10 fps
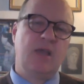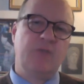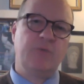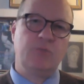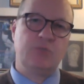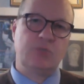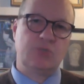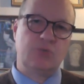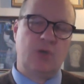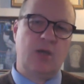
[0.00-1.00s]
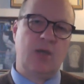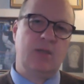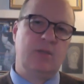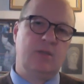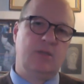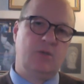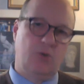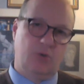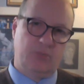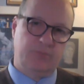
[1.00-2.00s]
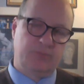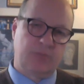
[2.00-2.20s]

the effort was to try and hurt him.